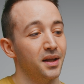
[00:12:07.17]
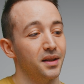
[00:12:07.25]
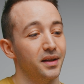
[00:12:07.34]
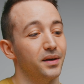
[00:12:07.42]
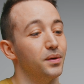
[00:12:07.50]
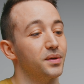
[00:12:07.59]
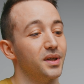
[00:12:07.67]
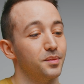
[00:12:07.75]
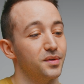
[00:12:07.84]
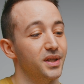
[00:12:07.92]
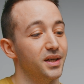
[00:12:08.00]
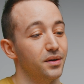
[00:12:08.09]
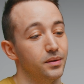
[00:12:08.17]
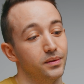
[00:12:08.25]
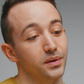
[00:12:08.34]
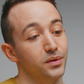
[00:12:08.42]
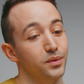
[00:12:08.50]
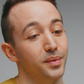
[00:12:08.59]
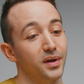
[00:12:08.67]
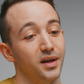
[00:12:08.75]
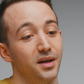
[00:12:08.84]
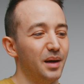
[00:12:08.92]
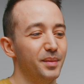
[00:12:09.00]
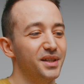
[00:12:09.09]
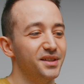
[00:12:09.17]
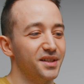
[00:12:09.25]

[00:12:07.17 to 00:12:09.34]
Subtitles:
They're hooked up to their own loop. I mean,